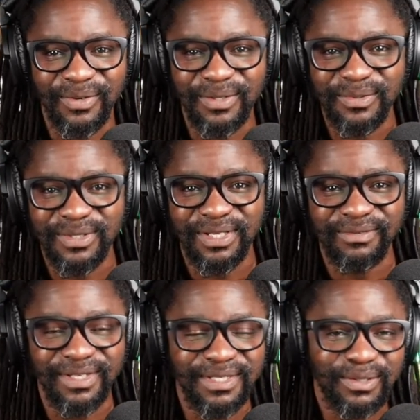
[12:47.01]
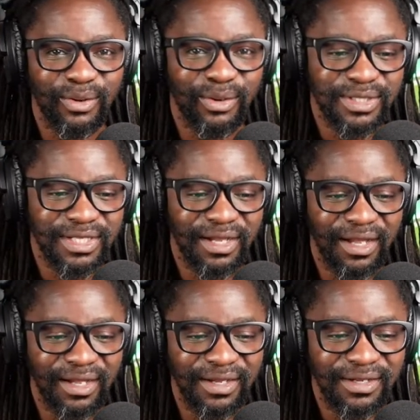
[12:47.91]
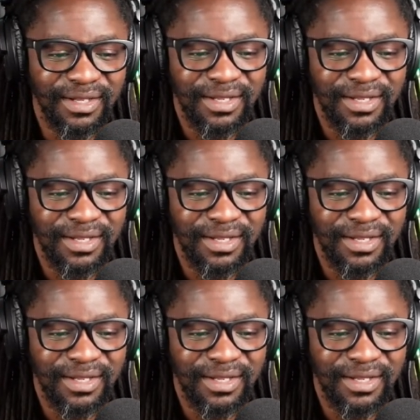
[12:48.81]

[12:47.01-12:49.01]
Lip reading: when he was giving his coach a hug.